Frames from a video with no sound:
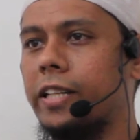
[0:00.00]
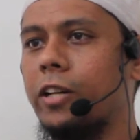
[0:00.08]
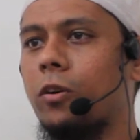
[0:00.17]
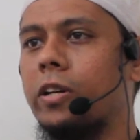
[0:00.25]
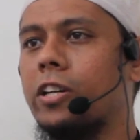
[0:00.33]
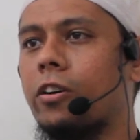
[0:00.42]
they
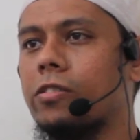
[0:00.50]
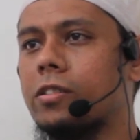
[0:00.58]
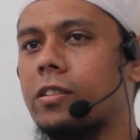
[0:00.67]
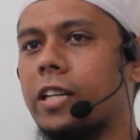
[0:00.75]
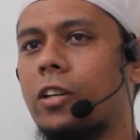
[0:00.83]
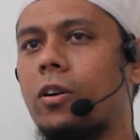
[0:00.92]
only
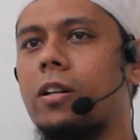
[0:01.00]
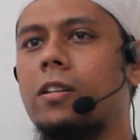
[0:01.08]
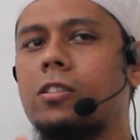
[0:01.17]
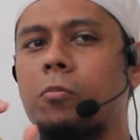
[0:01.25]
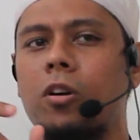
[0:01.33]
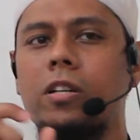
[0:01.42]
concentrate on the
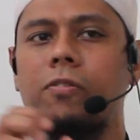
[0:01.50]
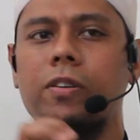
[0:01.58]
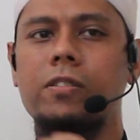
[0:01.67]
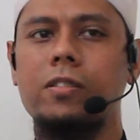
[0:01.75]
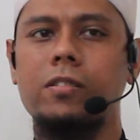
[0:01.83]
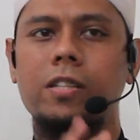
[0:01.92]
small
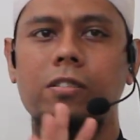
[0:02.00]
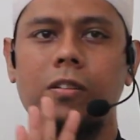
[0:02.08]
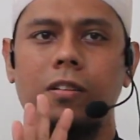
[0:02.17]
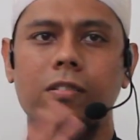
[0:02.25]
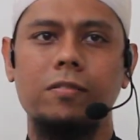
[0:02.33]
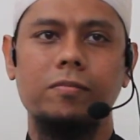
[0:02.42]
differences. That's
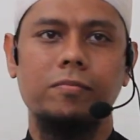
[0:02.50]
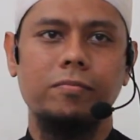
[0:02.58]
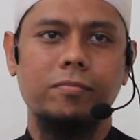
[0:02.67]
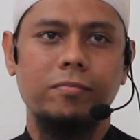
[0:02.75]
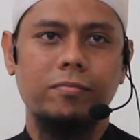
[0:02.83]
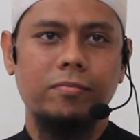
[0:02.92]
all.
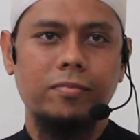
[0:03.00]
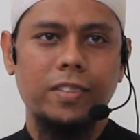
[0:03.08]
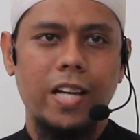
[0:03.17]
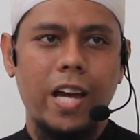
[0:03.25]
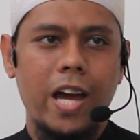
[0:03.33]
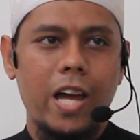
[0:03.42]

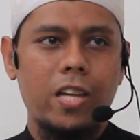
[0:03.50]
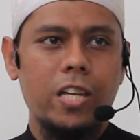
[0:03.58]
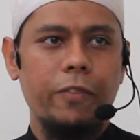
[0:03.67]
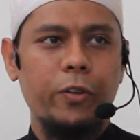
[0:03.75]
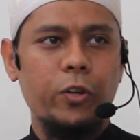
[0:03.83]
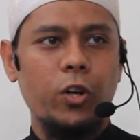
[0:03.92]

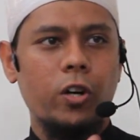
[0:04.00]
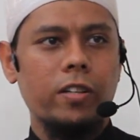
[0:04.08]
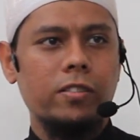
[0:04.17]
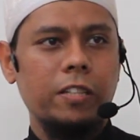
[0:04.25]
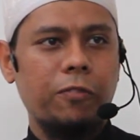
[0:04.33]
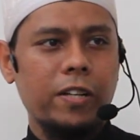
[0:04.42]
If you know
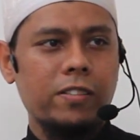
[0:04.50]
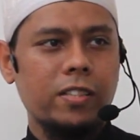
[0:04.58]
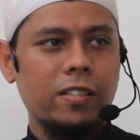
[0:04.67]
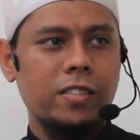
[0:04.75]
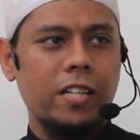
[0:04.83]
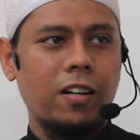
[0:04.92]
these
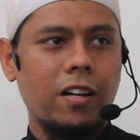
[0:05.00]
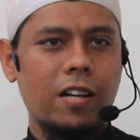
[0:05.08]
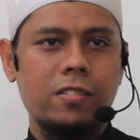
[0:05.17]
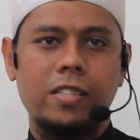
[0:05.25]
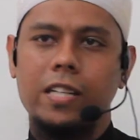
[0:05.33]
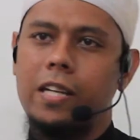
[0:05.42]
differences, then
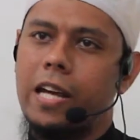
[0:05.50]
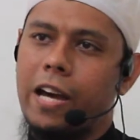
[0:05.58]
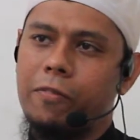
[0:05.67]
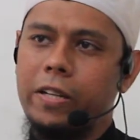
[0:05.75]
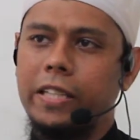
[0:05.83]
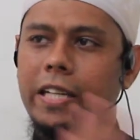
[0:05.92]
khalas,
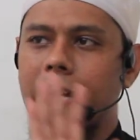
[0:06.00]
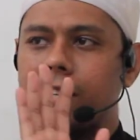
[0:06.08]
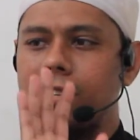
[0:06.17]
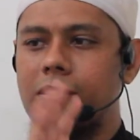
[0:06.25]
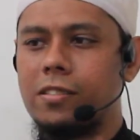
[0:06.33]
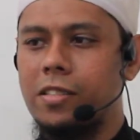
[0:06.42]
everything
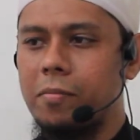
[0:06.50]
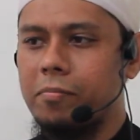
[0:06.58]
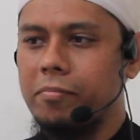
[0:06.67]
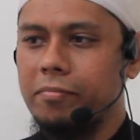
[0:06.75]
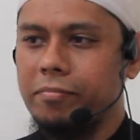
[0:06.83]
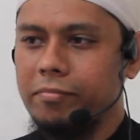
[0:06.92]
is the same.
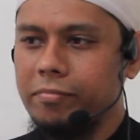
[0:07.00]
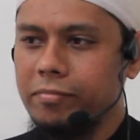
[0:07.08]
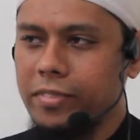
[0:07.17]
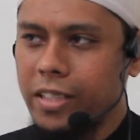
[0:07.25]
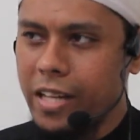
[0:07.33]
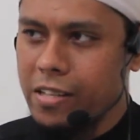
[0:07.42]

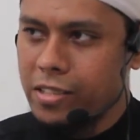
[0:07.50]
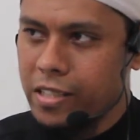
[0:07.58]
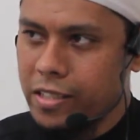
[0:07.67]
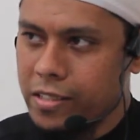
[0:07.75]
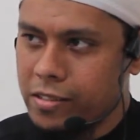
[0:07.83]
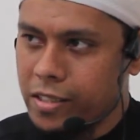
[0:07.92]
The rest
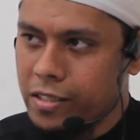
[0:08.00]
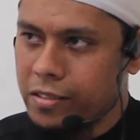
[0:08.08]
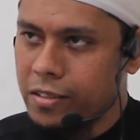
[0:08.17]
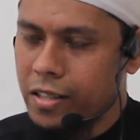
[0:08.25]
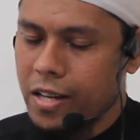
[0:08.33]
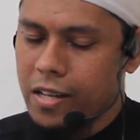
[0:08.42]
is
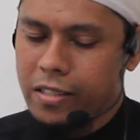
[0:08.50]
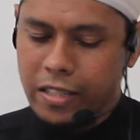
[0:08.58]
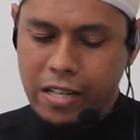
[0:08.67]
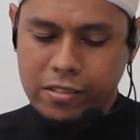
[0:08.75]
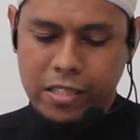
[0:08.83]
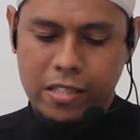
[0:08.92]

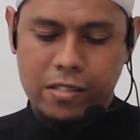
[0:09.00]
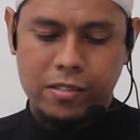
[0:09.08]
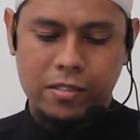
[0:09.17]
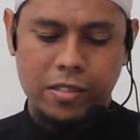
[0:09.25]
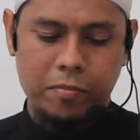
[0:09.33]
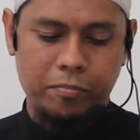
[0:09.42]

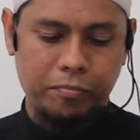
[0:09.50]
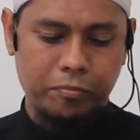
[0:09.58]
the same.